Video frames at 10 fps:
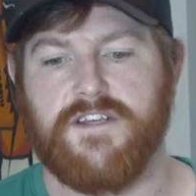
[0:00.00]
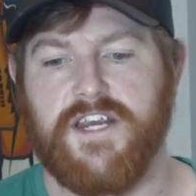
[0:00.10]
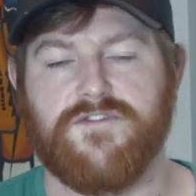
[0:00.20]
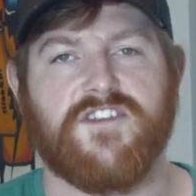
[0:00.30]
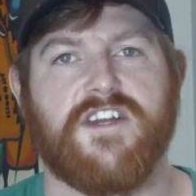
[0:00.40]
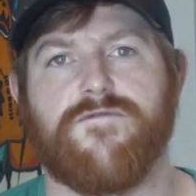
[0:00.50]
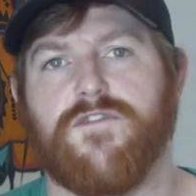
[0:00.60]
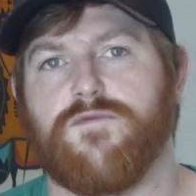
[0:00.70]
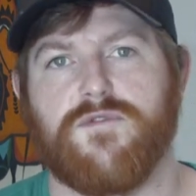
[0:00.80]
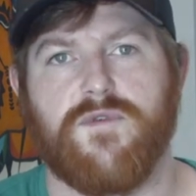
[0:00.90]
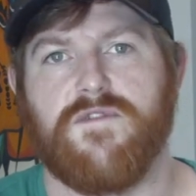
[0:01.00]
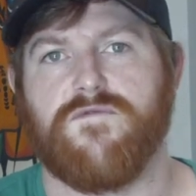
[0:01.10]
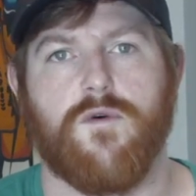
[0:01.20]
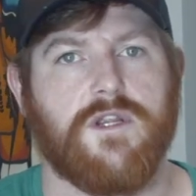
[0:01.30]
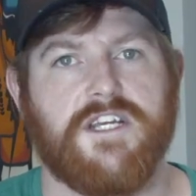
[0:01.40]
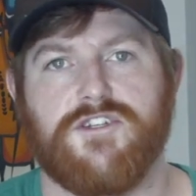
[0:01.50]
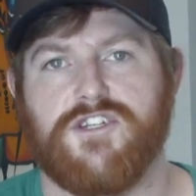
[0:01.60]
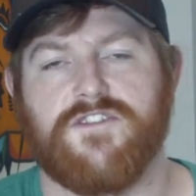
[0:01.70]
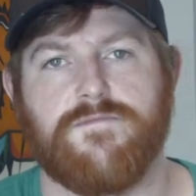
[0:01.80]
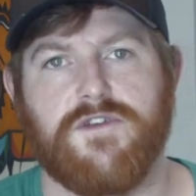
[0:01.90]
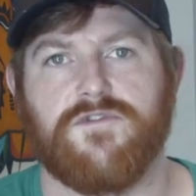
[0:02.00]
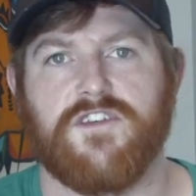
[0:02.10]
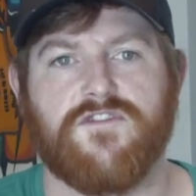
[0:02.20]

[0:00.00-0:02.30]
here's the difference between Foley and just music.